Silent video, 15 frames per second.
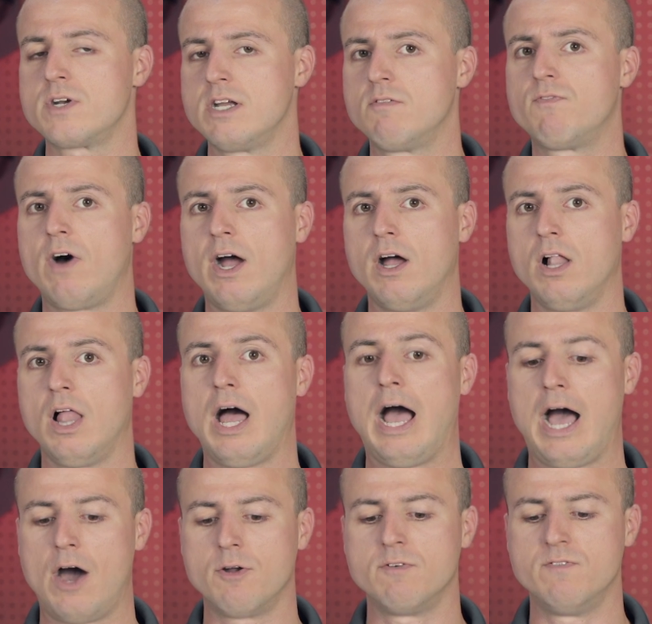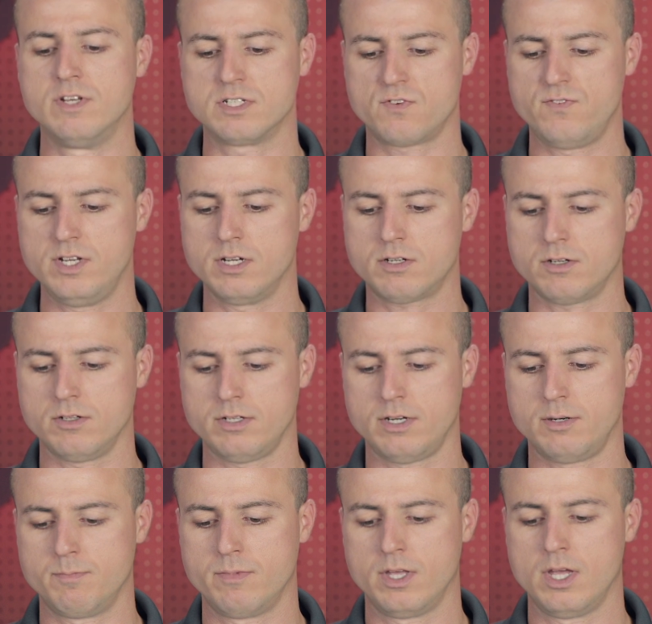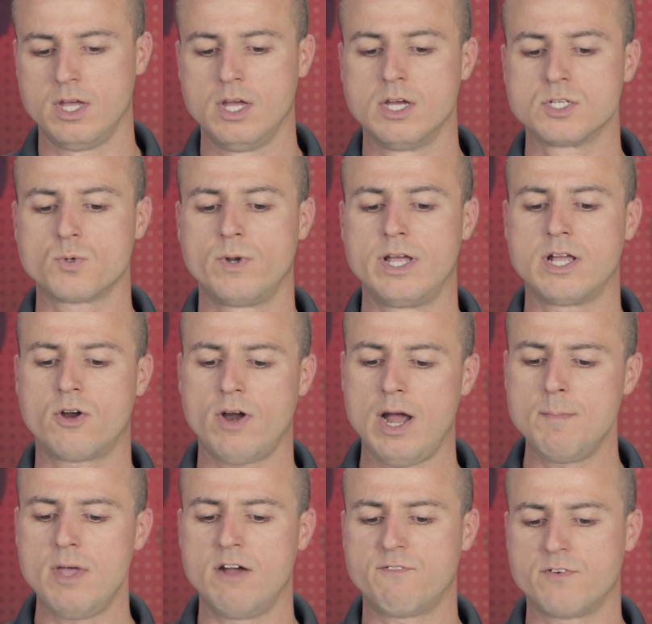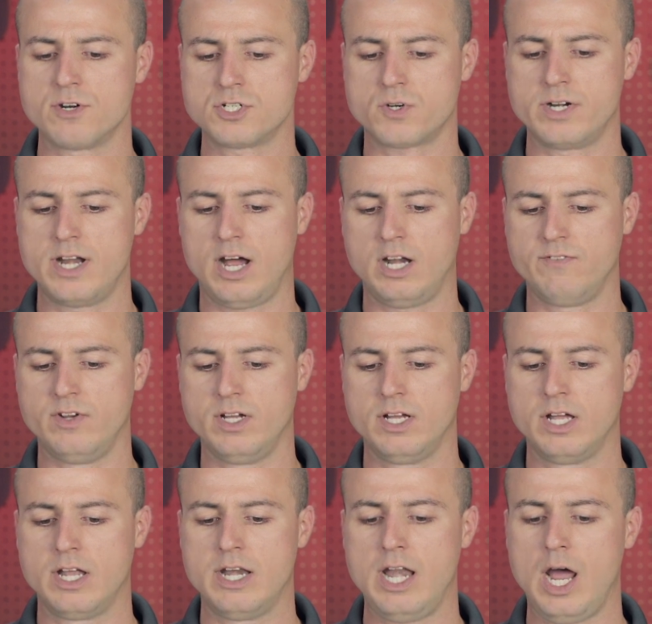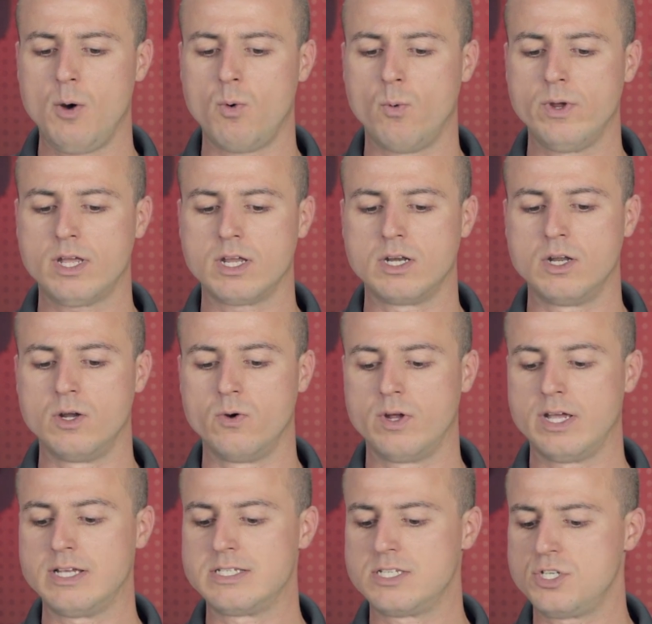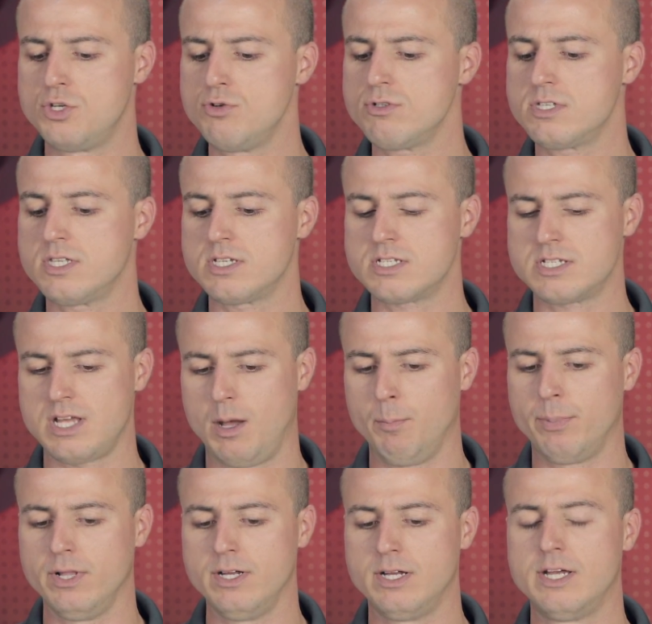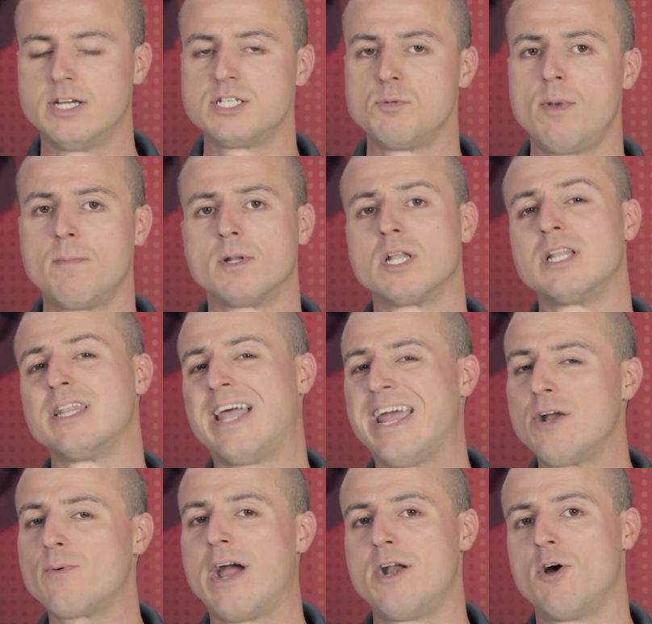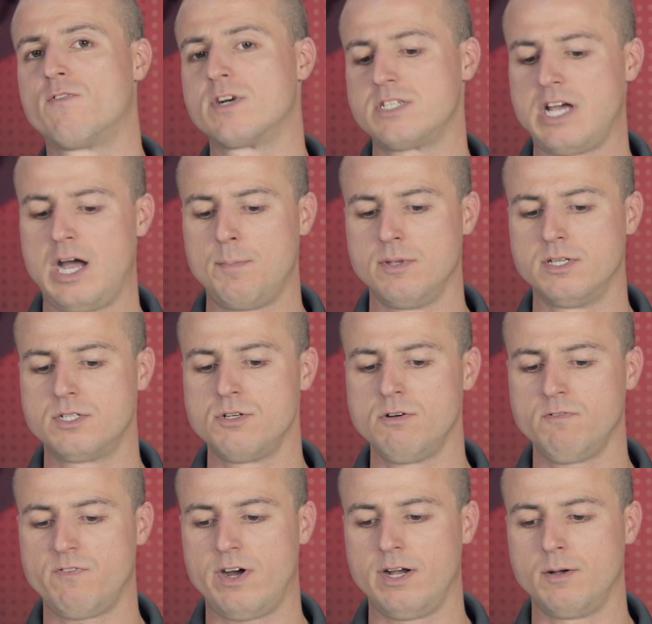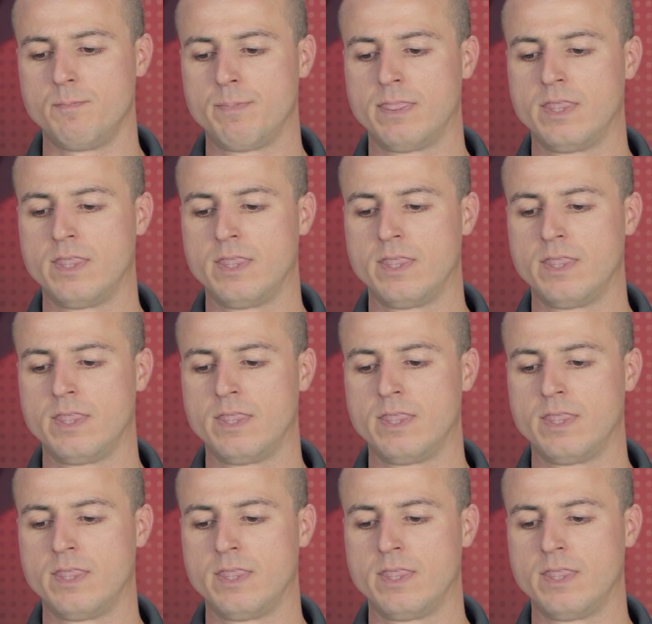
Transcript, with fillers: read file out of this vehicle here. So when I grab that first read out of it, now what we can do is use this template to be able to lay right over top of the tune file.